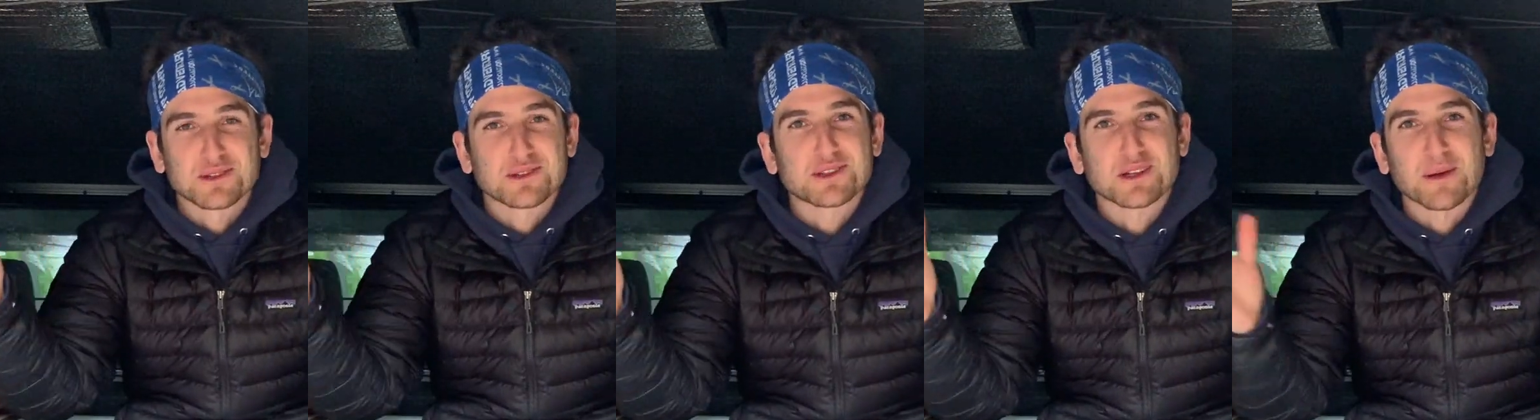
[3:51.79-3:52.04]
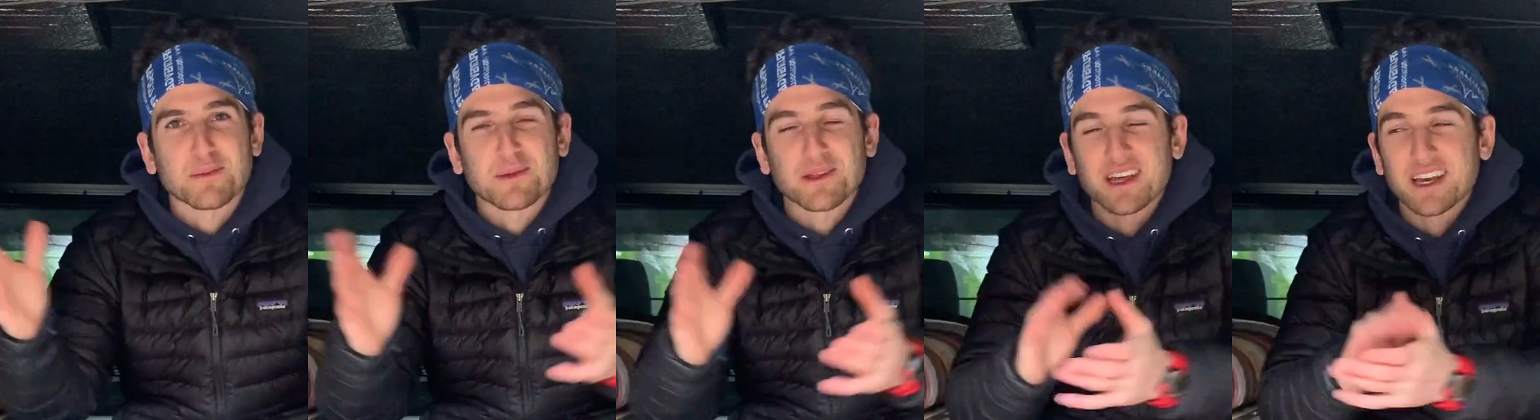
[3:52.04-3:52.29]

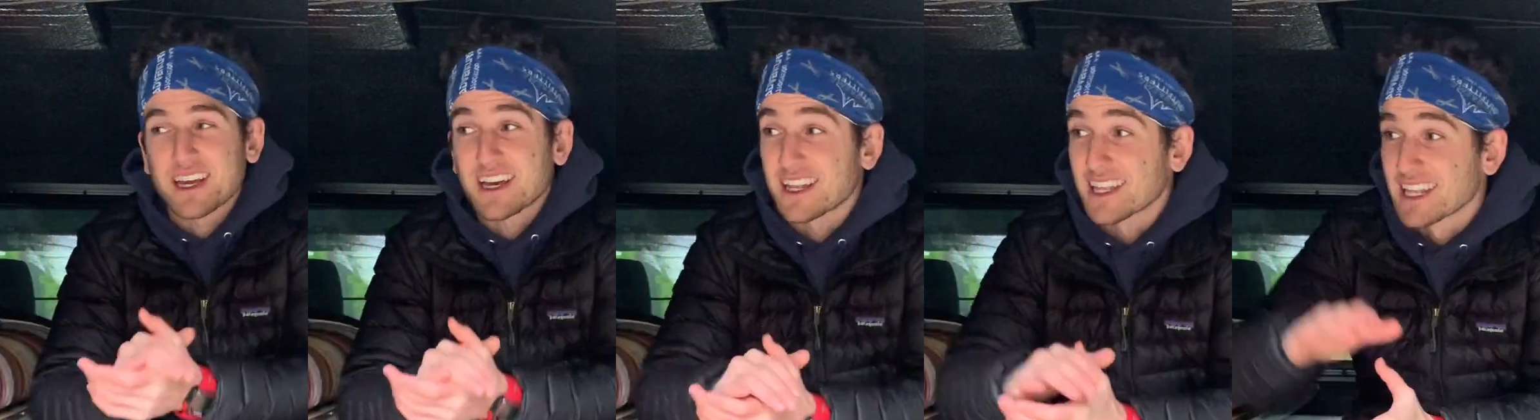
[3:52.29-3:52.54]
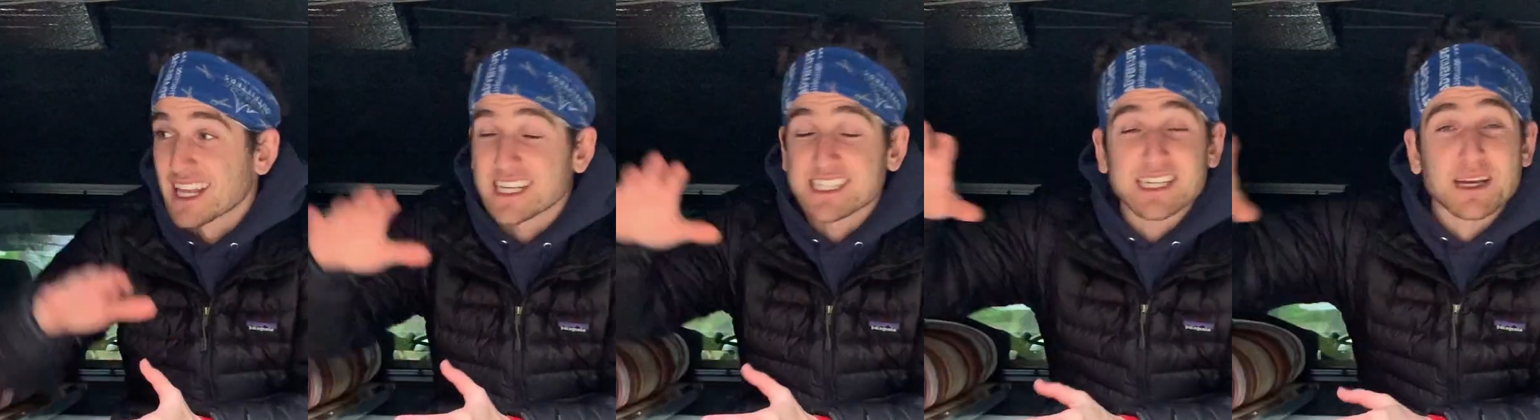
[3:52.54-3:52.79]
something
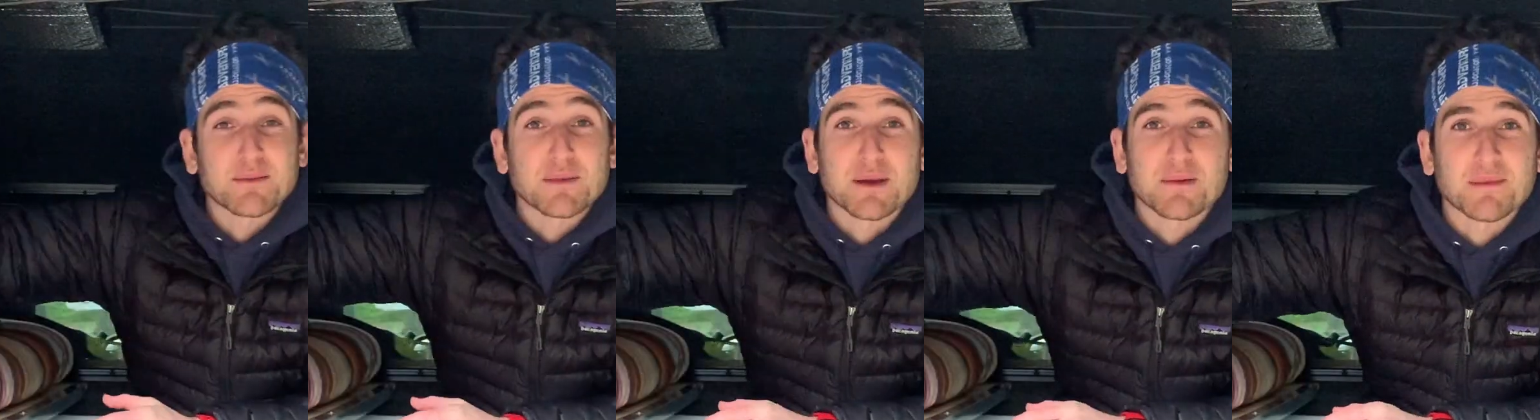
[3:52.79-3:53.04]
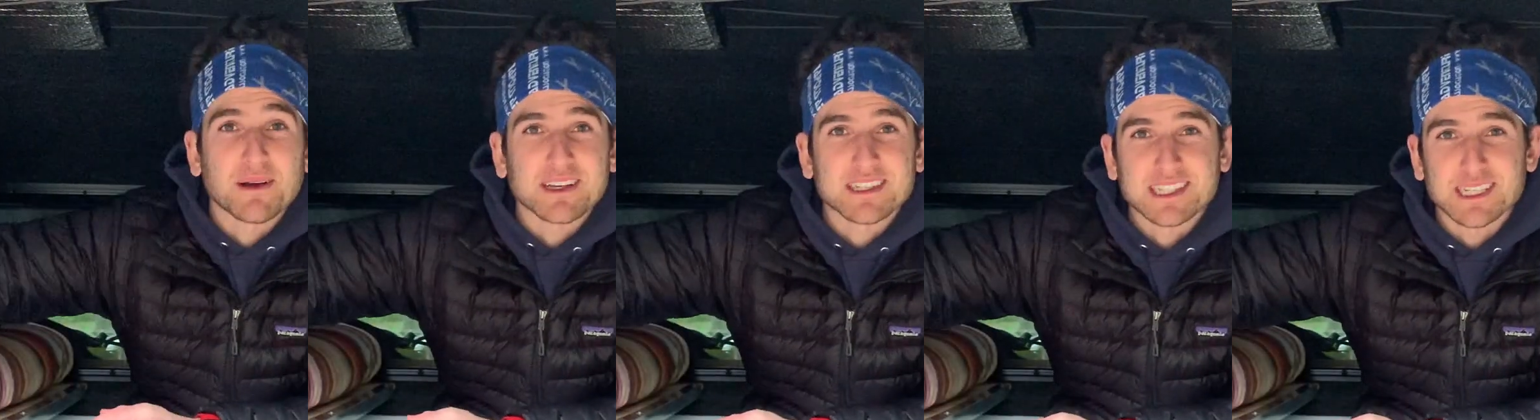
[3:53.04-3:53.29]
unless I'm in
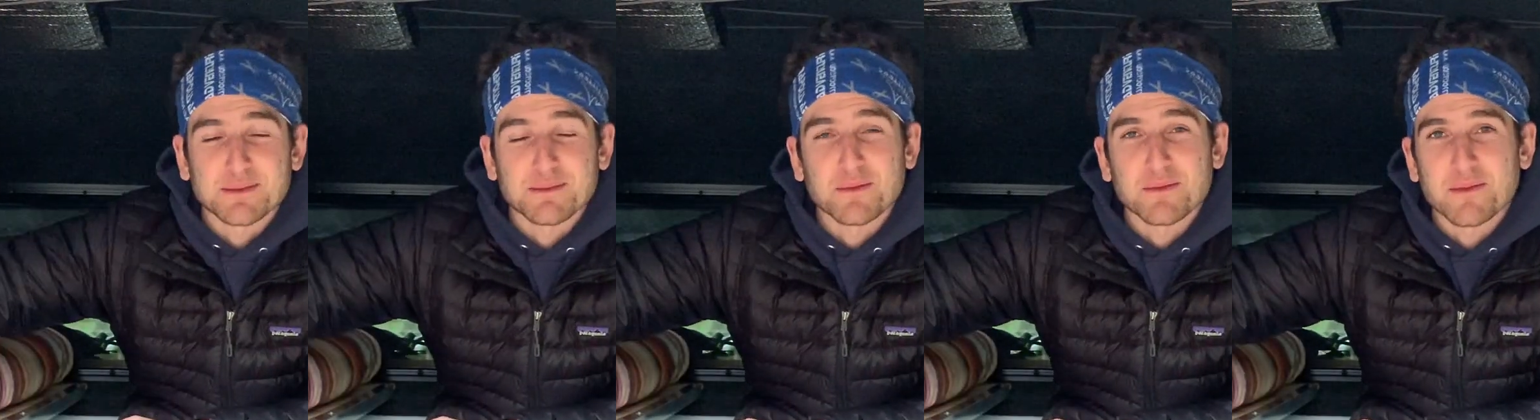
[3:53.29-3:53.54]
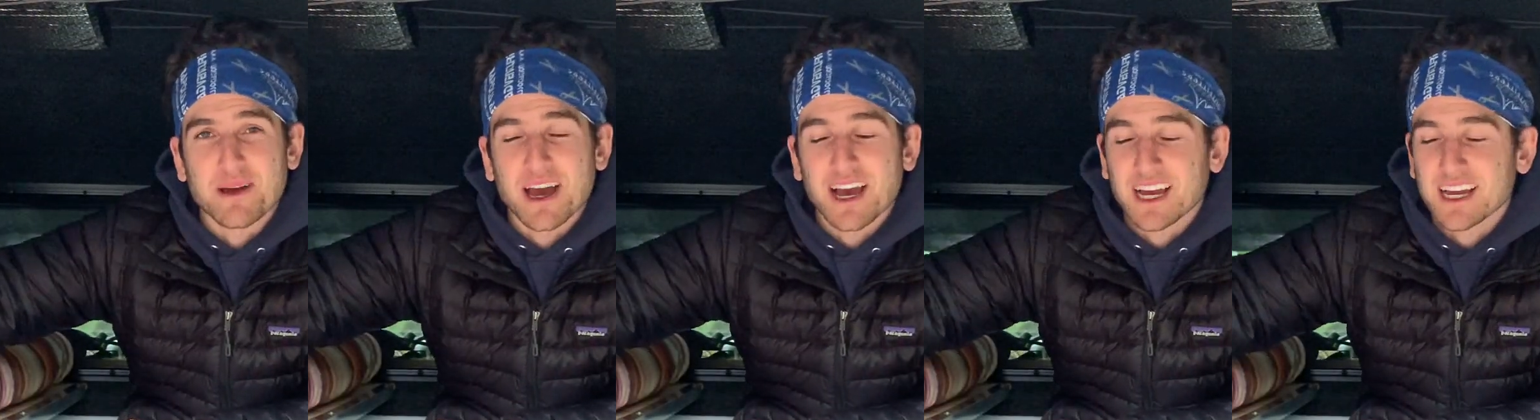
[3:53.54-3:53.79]
my
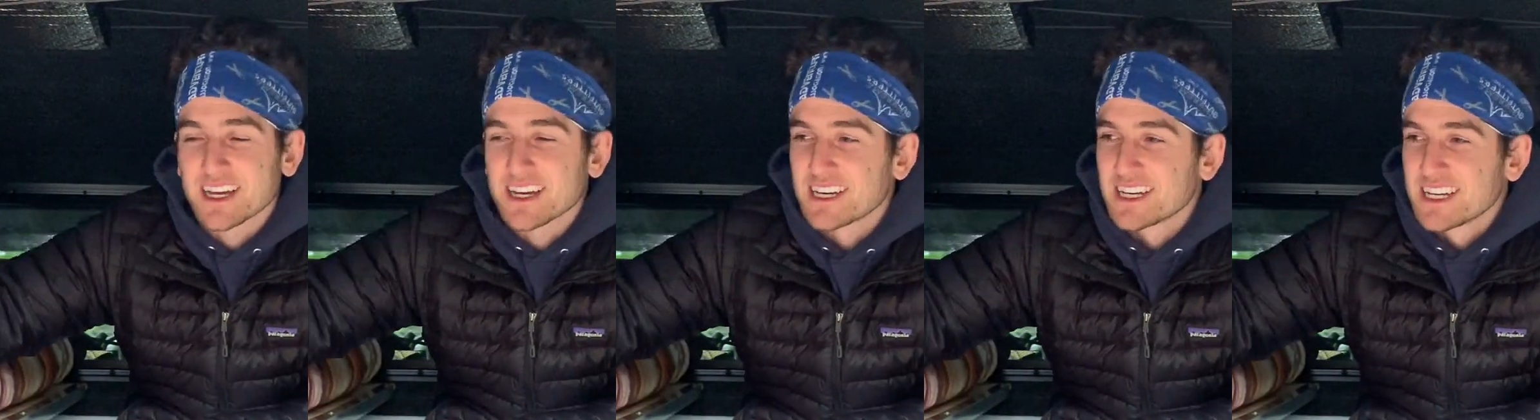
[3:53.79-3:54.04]
sleeping bag,